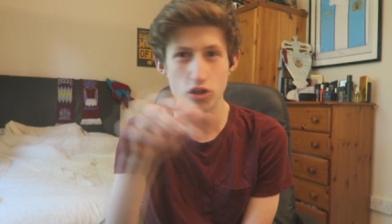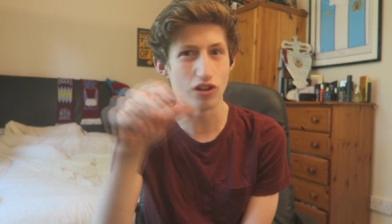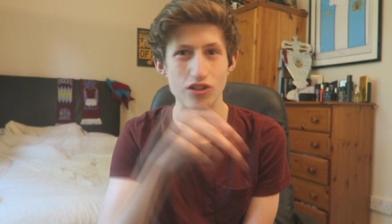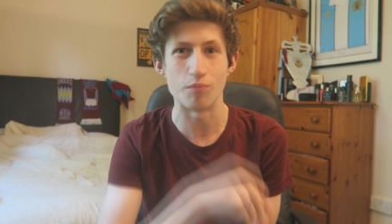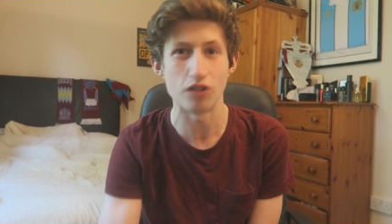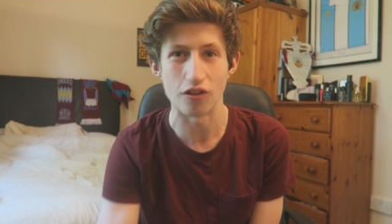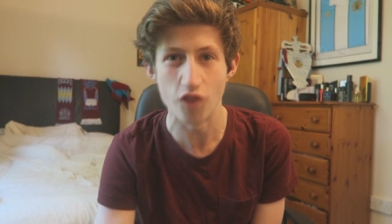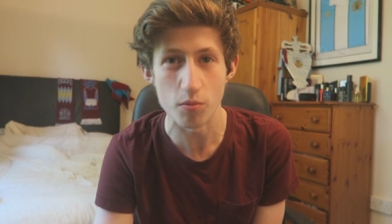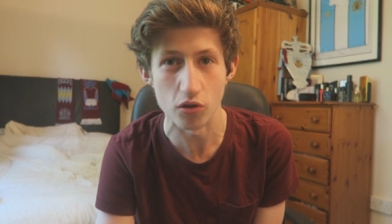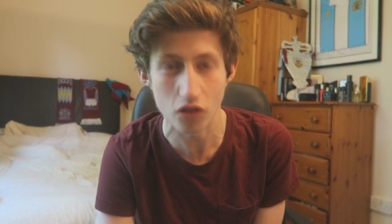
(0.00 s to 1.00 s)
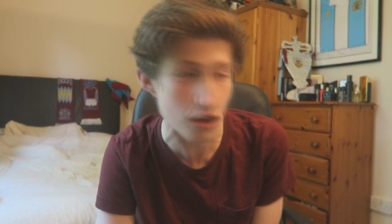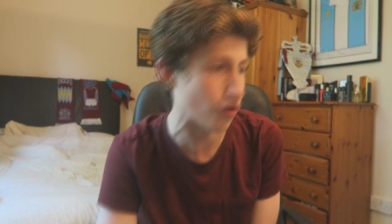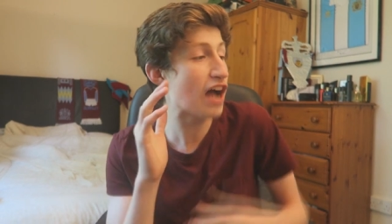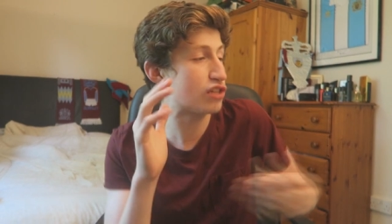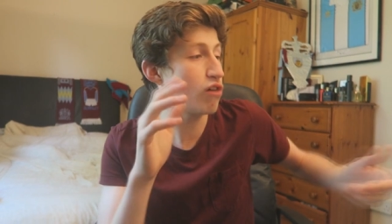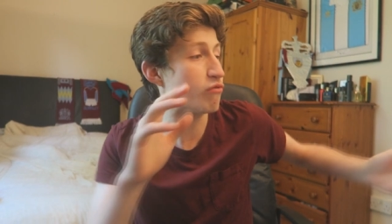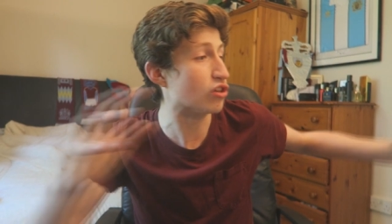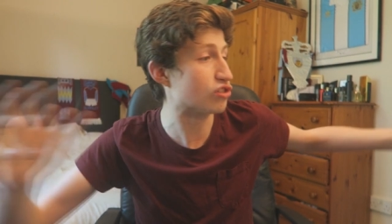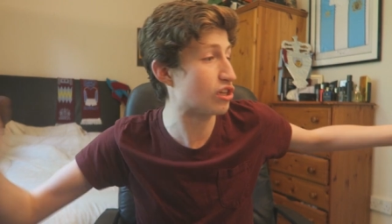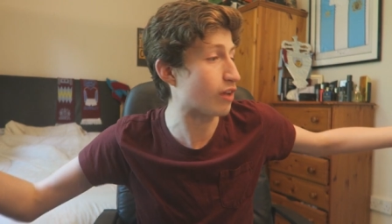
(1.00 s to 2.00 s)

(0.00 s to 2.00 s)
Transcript: pretty sure he's not a brilliant footballer either. I swear we conceded